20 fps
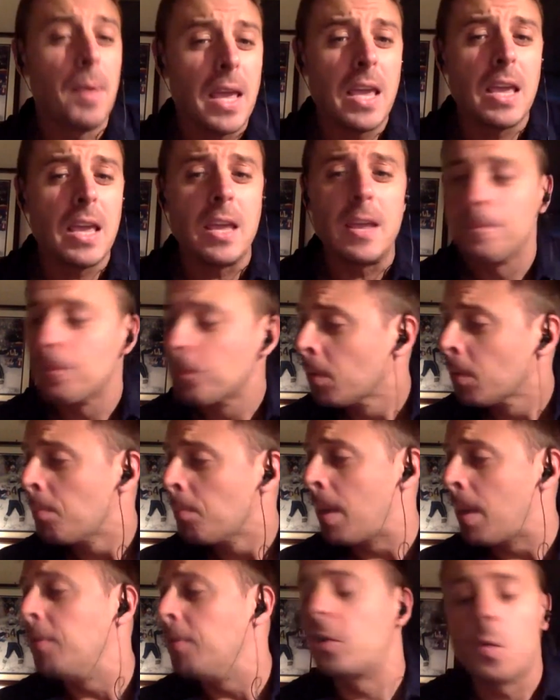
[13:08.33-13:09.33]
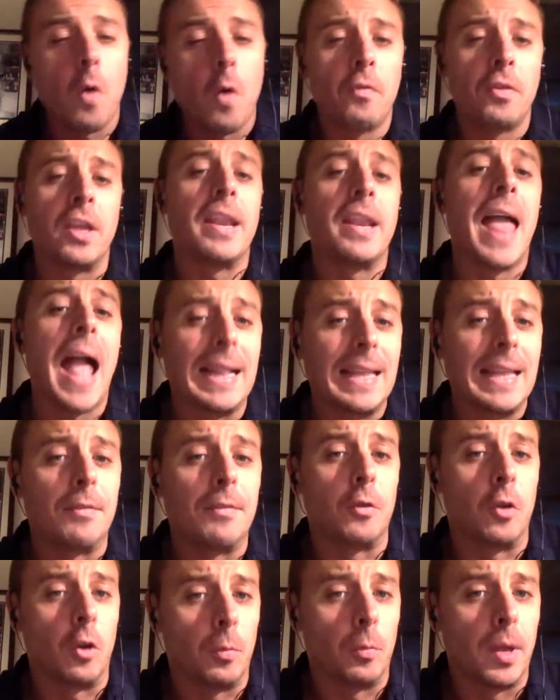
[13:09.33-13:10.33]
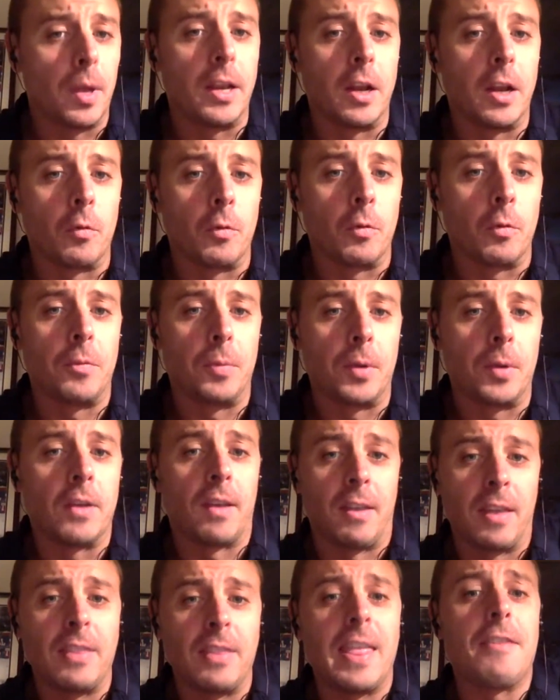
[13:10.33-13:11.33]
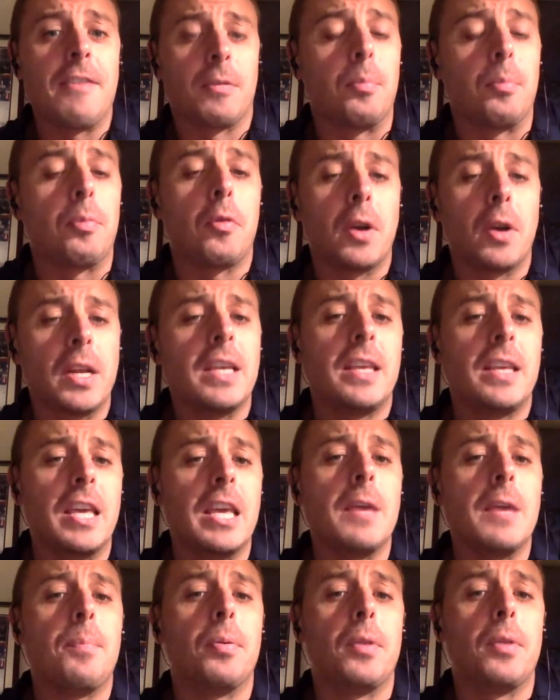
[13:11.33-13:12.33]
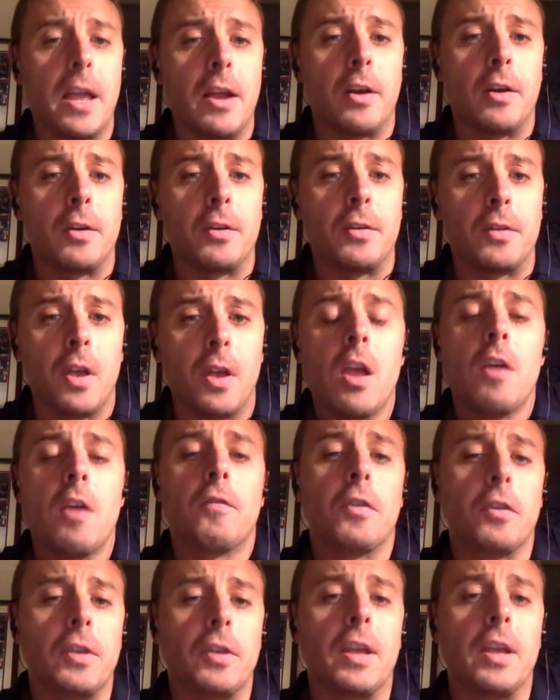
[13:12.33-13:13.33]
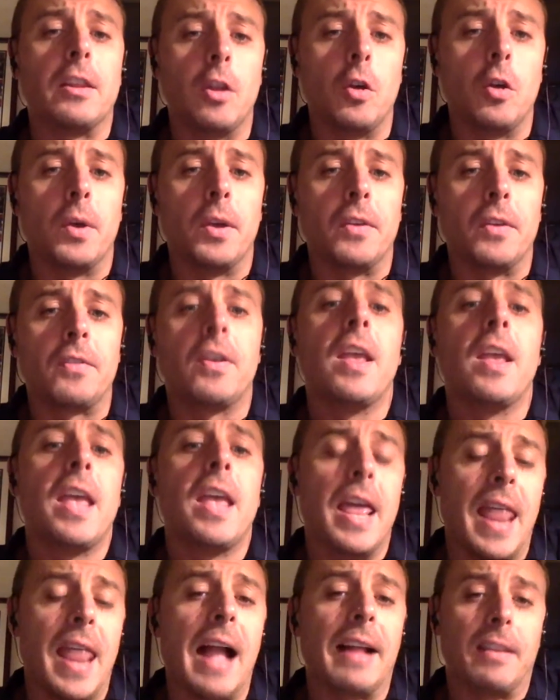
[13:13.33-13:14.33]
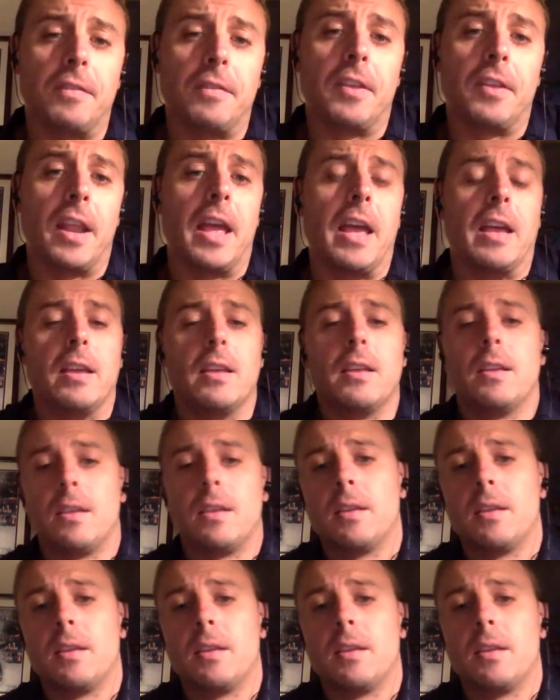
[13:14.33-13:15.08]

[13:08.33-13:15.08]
B, maybe we should go over the inactives a little bit here, Rich, because I think they have some pretty key players for St. Louis inactive today.